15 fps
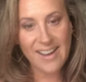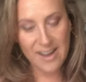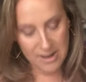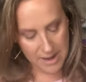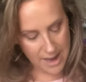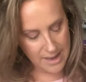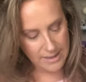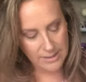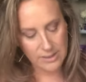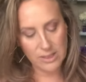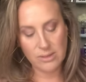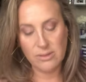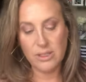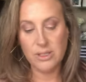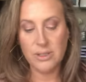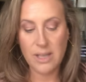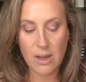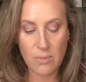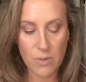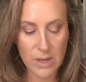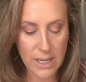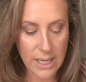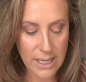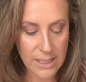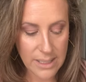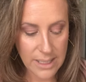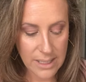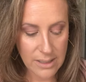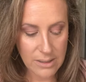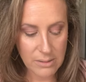Okay, don't do that
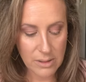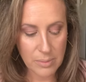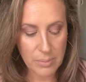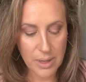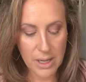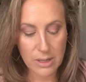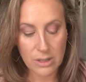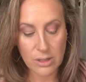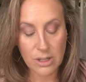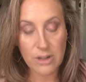one-handed. Uh, the bottle will